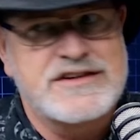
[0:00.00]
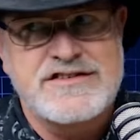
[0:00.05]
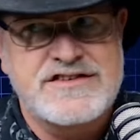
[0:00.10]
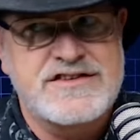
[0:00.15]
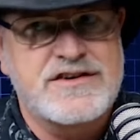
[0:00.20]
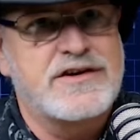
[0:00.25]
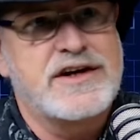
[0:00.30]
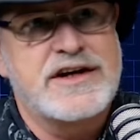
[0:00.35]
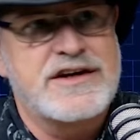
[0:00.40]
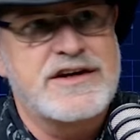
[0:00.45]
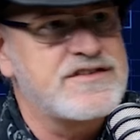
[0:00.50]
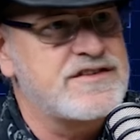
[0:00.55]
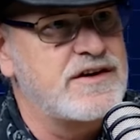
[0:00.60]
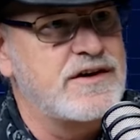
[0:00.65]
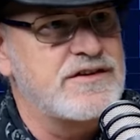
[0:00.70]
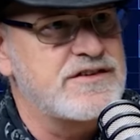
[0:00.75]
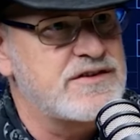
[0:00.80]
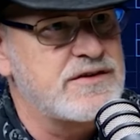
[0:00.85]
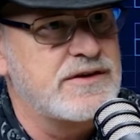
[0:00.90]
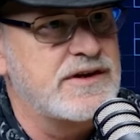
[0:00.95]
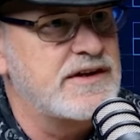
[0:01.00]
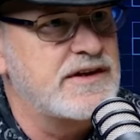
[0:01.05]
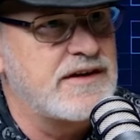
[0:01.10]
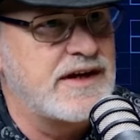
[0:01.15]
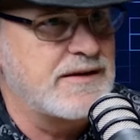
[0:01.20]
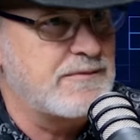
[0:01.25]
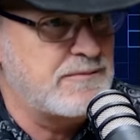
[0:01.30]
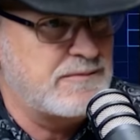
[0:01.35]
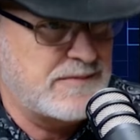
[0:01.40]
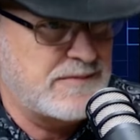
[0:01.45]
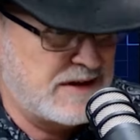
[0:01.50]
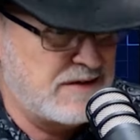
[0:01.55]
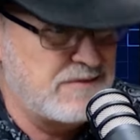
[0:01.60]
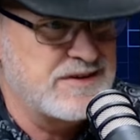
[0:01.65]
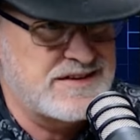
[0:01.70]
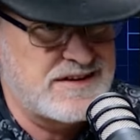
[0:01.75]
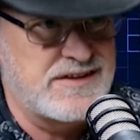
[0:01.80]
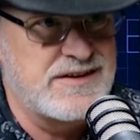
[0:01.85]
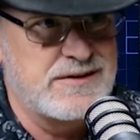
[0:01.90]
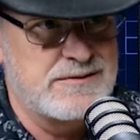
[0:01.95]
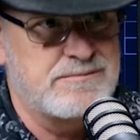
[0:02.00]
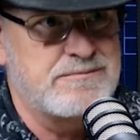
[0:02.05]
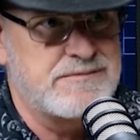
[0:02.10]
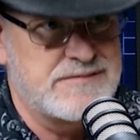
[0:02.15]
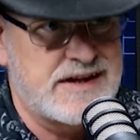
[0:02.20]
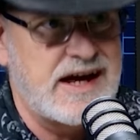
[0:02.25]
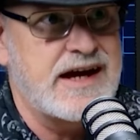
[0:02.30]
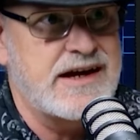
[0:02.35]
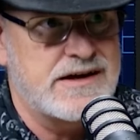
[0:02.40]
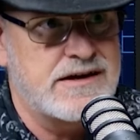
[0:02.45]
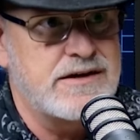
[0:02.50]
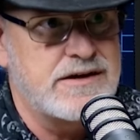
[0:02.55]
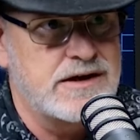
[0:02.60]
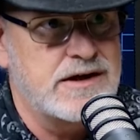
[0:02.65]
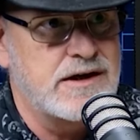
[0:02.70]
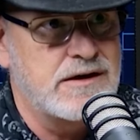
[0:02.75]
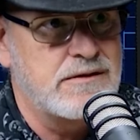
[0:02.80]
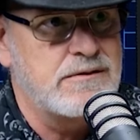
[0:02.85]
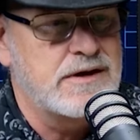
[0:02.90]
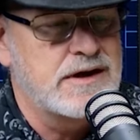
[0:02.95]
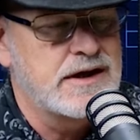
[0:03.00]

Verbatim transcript: turning his nose to it, like he was on the take, you know.